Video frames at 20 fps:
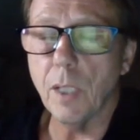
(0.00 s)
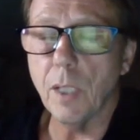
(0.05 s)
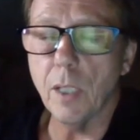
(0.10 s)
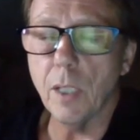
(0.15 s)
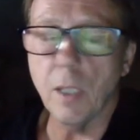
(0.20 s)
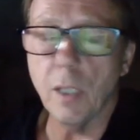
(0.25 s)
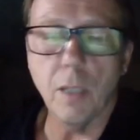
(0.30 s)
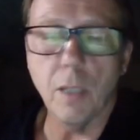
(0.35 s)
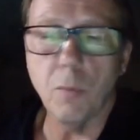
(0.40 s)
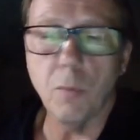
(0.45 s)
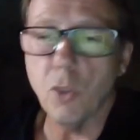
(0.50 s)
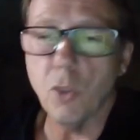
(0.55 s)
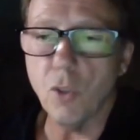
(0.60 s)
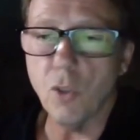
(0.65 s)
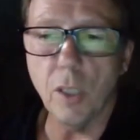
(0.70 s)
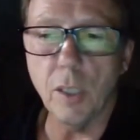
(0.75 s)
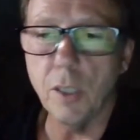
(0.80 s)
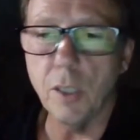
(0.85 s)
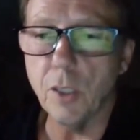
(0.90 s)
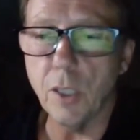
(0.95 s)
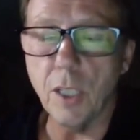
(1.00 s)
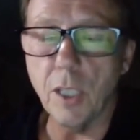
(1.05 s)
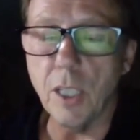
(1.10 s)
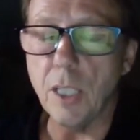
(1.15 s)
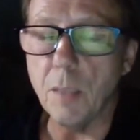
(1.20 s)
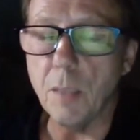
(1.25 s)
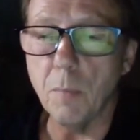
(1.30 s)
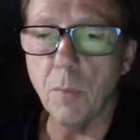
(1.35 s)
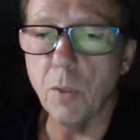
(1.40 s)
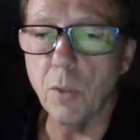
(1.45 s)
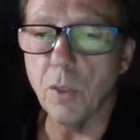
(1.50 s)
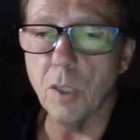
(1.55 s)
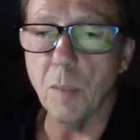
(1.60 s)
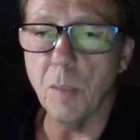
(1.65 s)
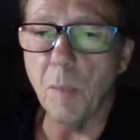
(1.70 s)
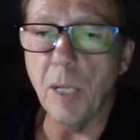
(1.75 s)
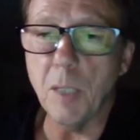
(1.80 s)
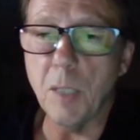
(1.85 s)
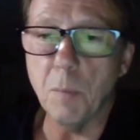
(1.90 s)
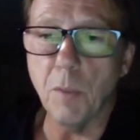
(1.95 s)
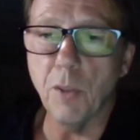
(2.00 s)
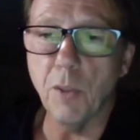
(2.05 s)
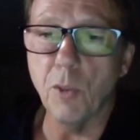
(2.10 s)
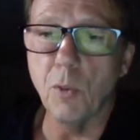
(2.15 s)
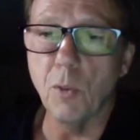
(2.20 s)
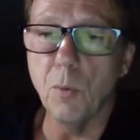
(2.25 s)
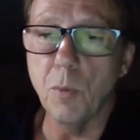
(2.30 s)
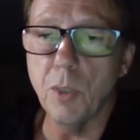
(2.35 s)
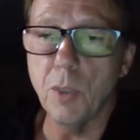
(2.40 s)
I was struggling to eat because of the mess my throat